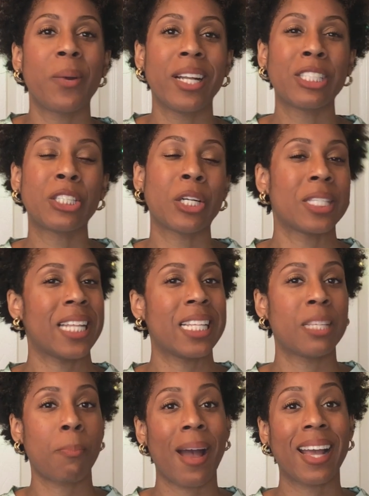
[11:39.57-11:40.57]
inserts that
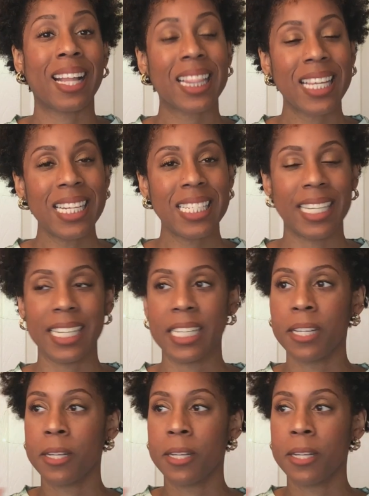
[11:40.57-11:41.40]
Spike Lee did.